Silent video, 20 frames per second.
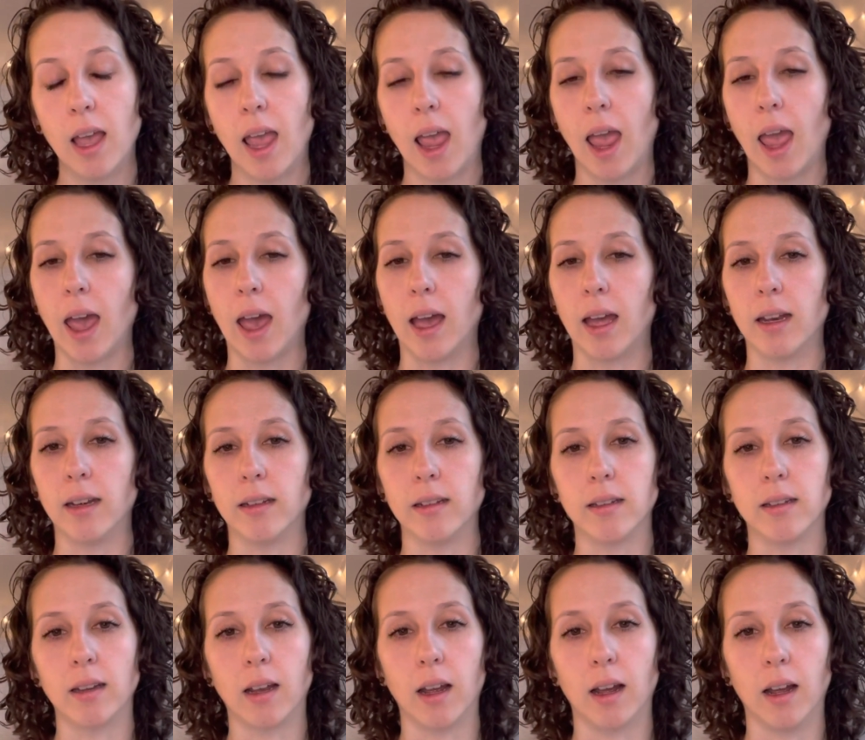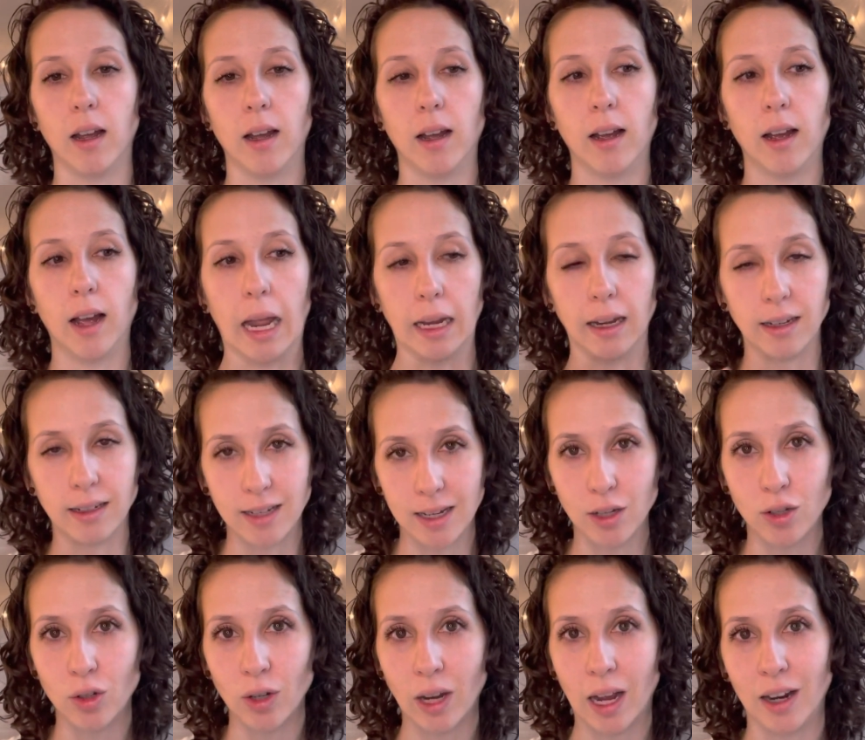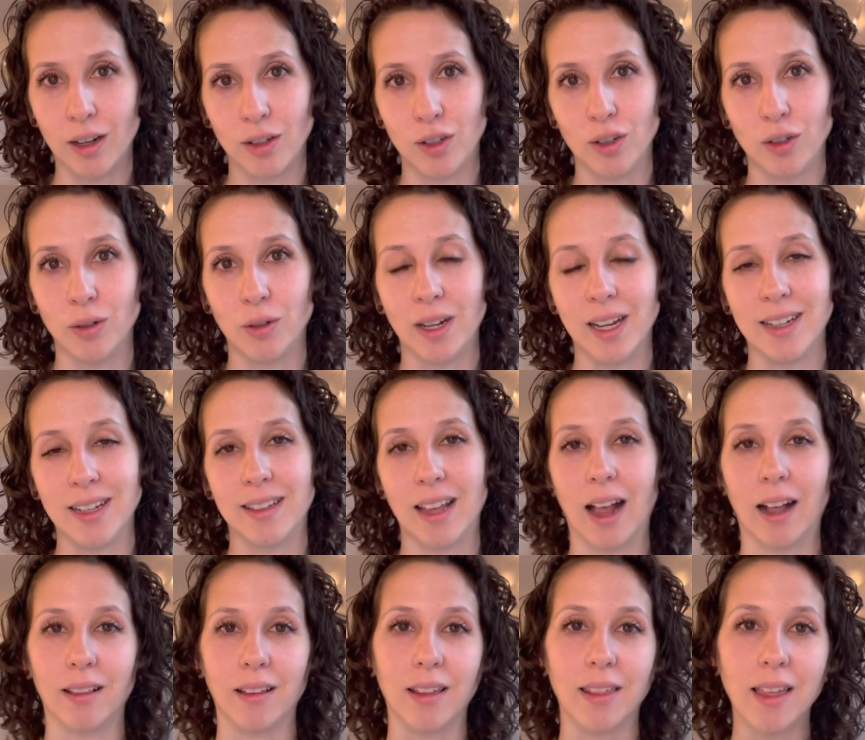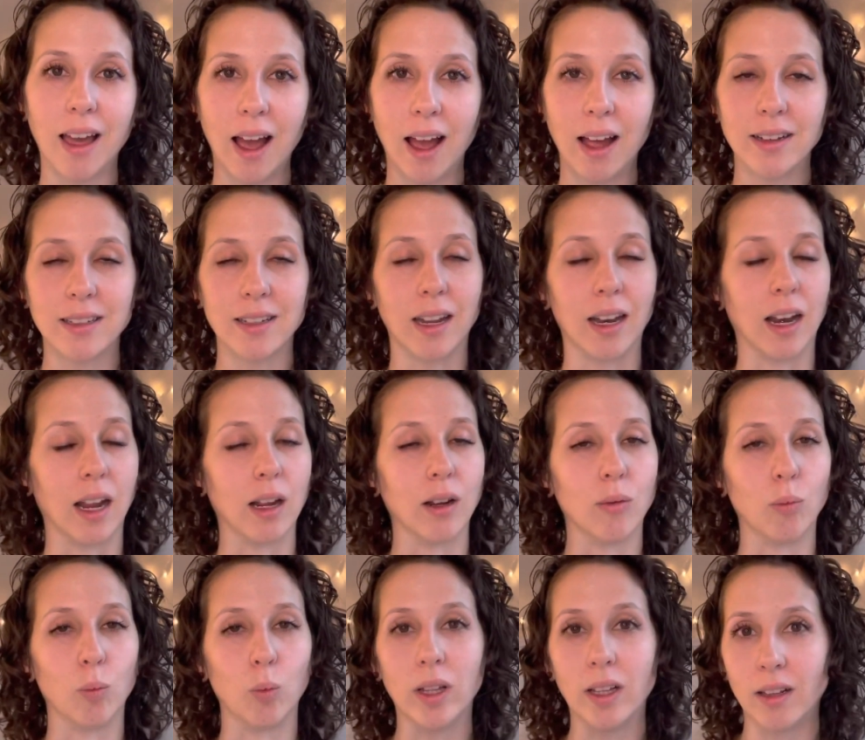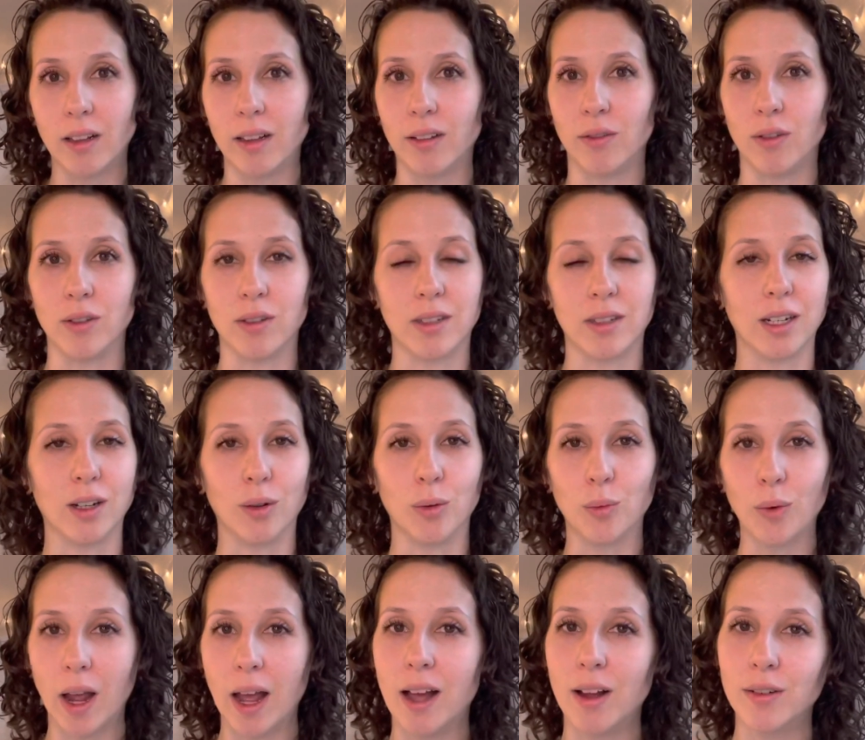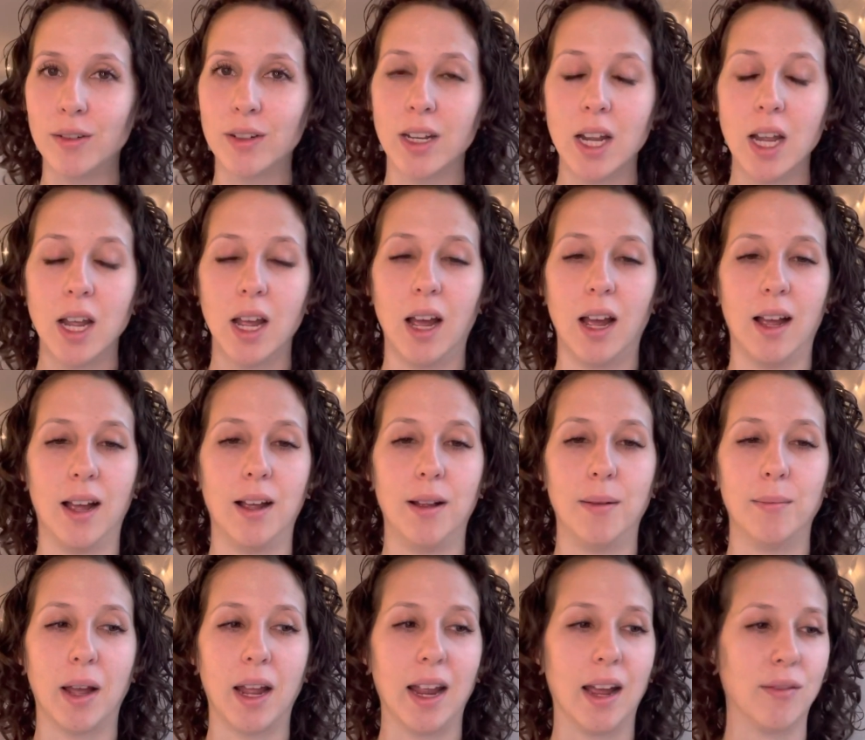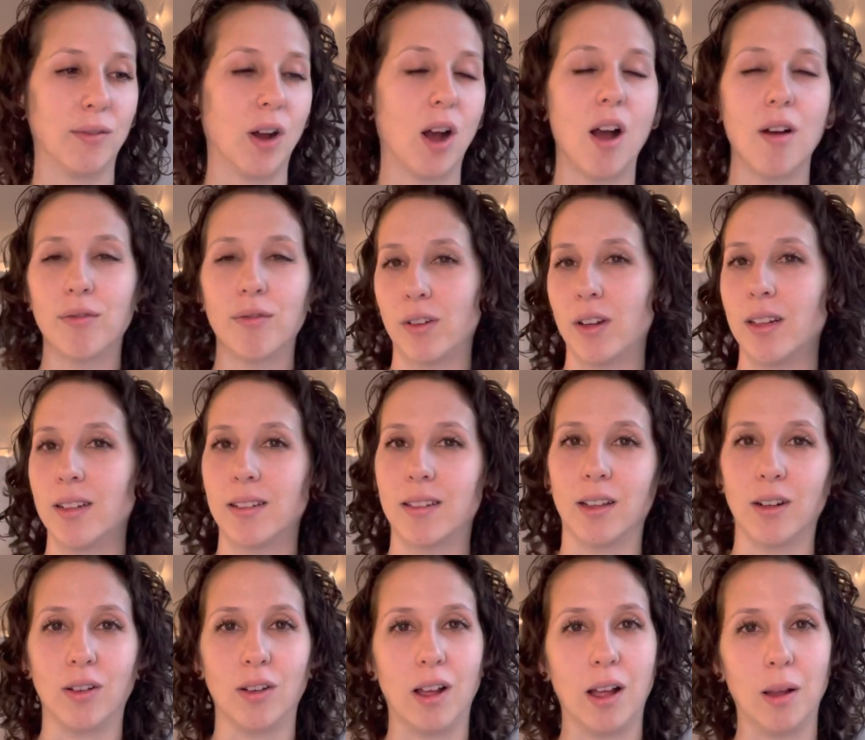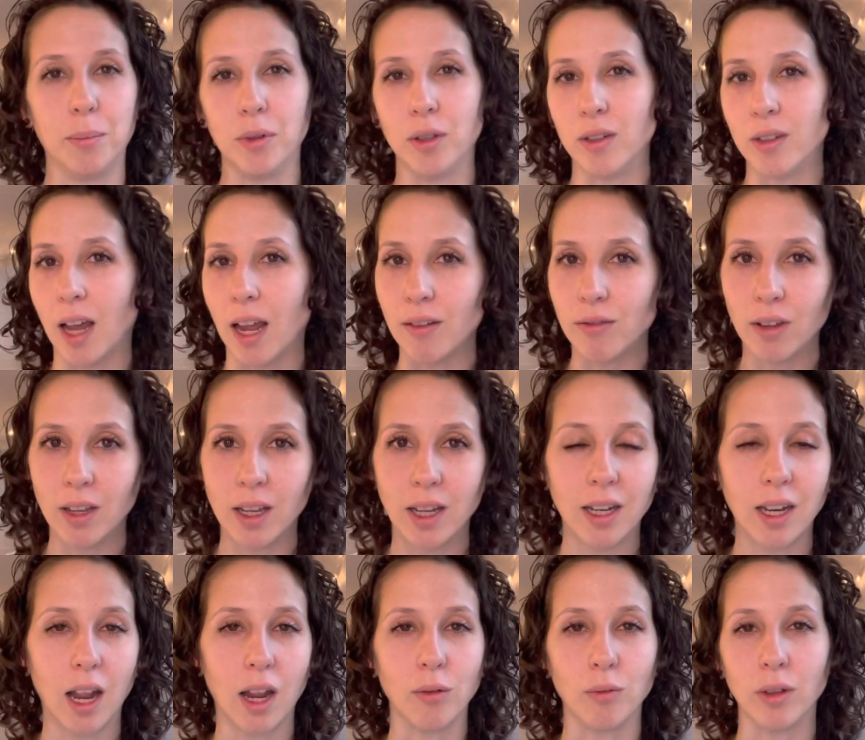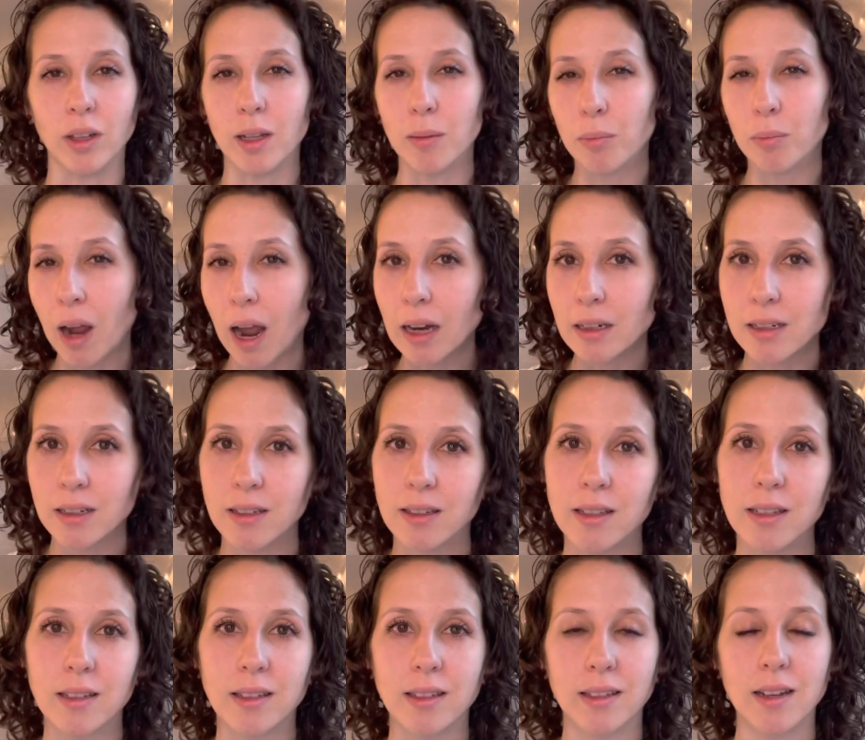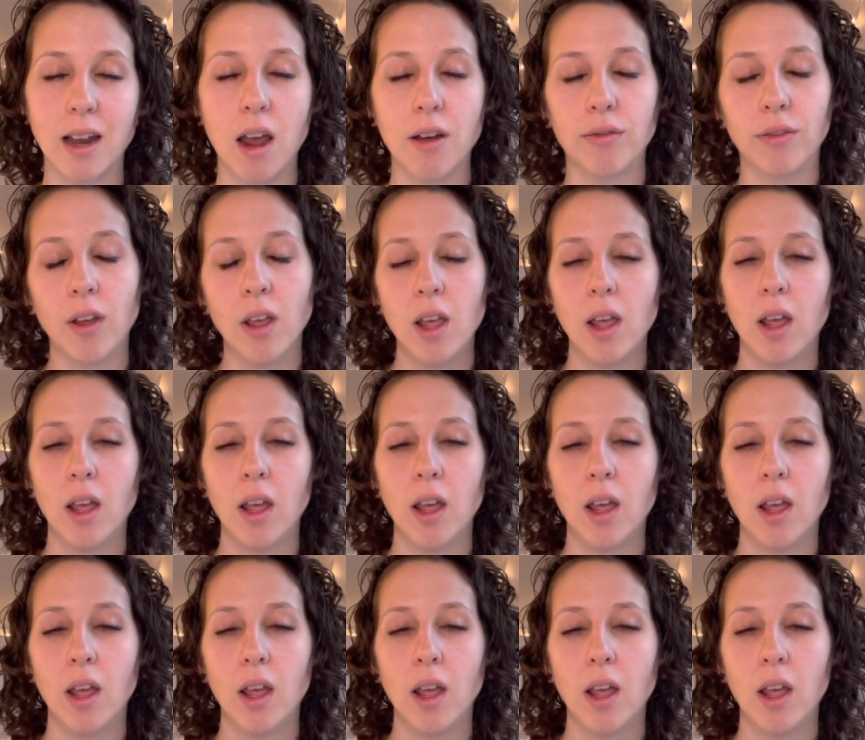And I can teach you how to do exactly that, and I will if you stick around. I have offerings that'll help you dive in and really practice this stuff.